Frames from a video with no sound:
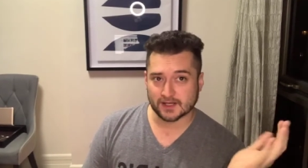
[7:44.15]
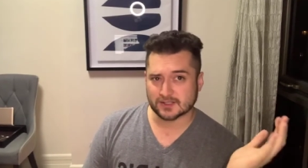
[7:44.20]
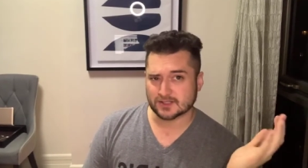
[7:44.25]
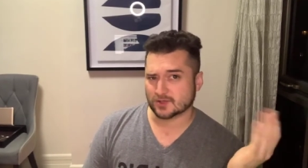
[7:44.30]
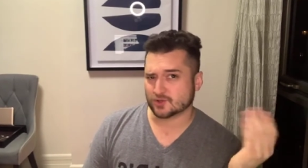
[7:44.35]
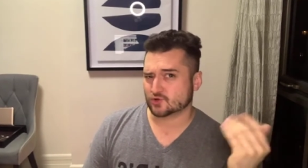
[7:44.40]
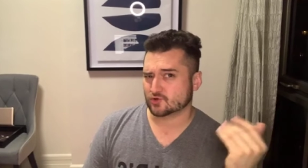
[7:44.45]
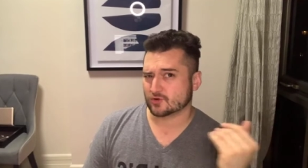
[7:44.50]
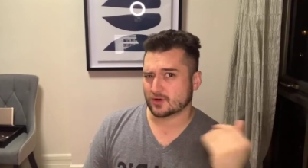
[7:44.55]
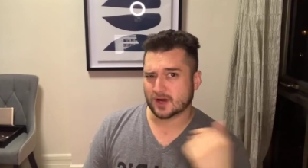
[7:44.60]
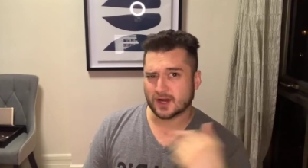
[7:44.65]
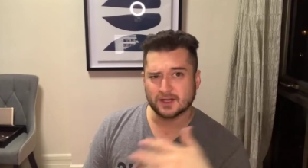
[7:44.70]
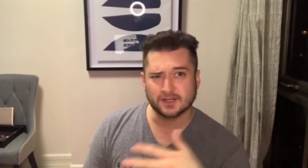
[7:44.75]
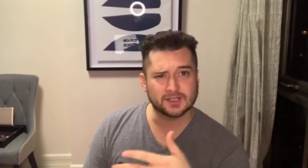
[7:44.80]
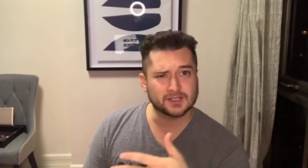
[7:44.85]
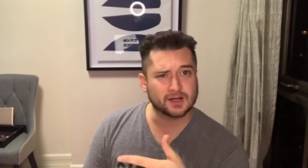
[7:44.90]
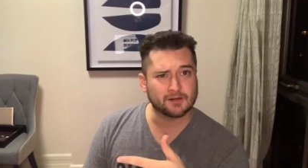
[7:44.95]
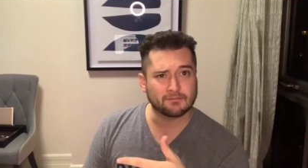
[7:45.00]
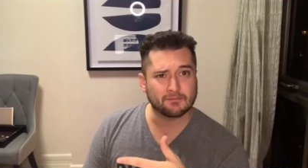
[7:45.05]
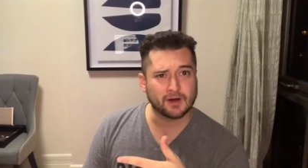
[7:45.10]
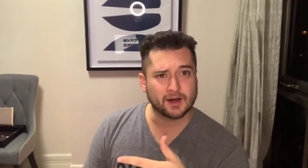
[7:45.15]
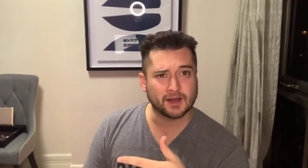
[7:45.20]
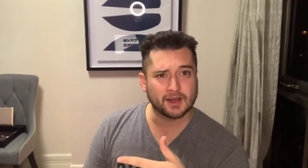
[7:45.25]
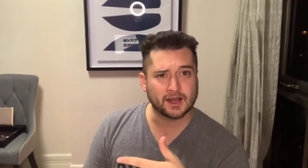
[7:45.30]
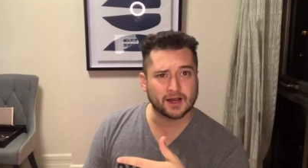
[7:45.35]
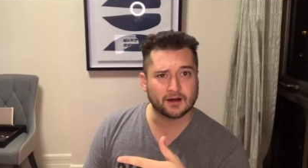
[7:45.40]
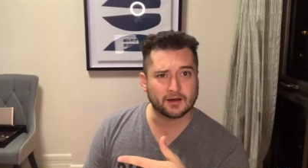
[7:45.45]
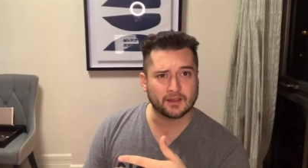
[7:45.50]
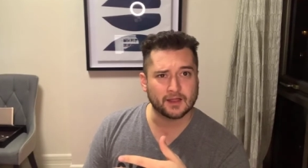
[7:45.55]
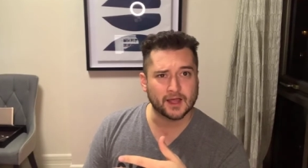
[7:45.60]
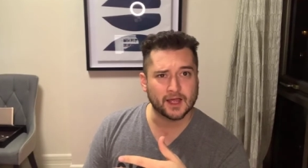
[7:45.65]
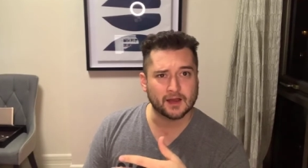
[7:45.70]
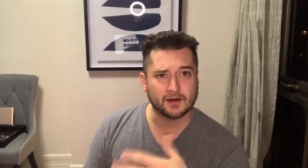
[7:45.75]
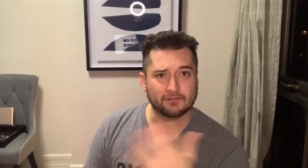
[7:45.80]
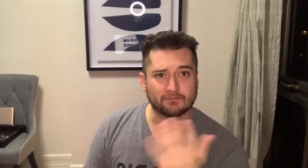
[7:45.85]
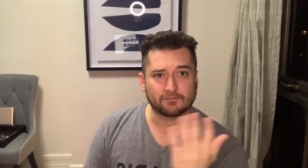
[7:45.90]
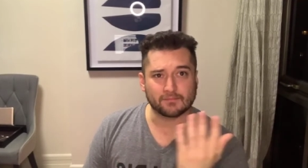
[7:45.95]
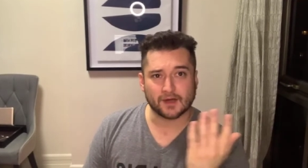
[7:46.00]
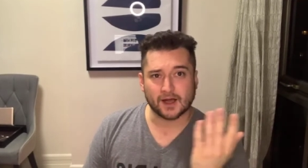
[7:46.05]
They're trying to dump money out of that.